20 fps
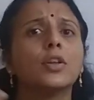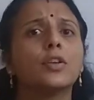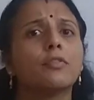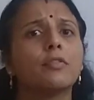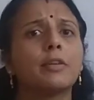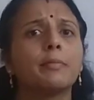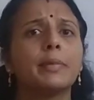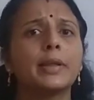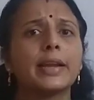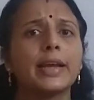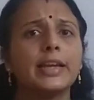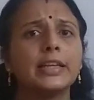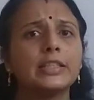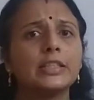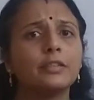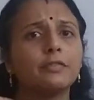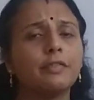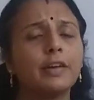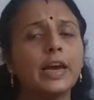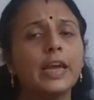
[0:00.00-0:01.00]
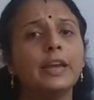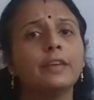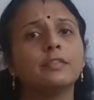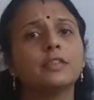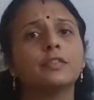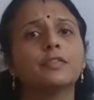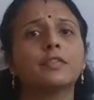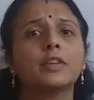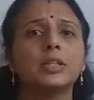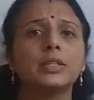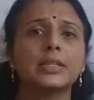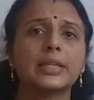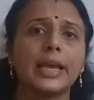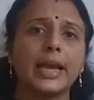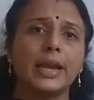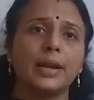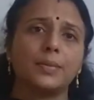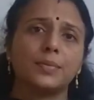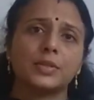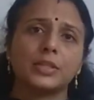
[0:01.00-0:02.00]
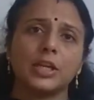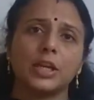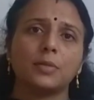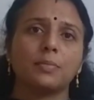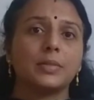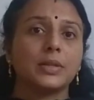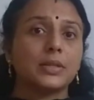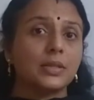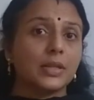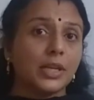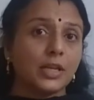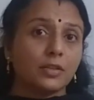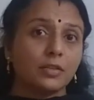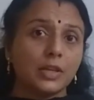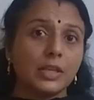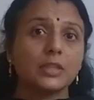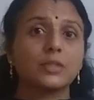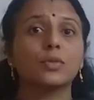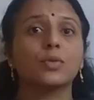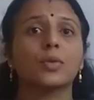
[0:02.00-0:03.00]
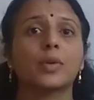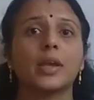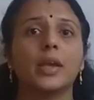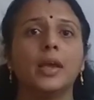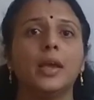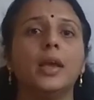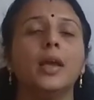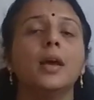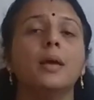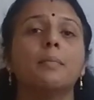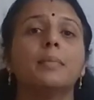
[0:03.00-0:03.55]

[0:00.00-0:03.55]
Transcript: you will be writing 5 different scanf statements. It is okay.